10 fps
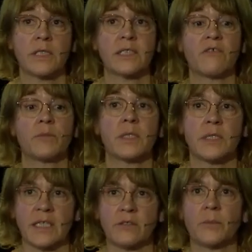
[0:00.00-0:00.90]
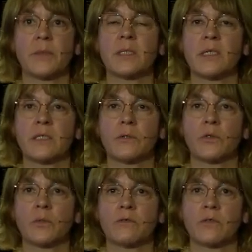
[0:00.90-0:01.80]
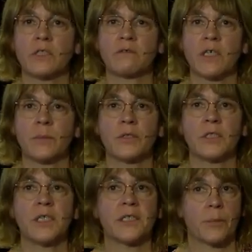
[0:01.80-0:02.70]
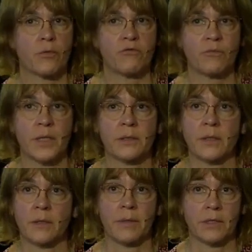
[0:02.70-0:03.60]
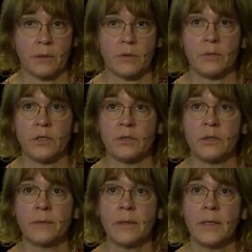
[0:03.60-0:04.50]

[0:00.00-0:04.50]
that have been set up inside the group of notified body and approved by the Commission.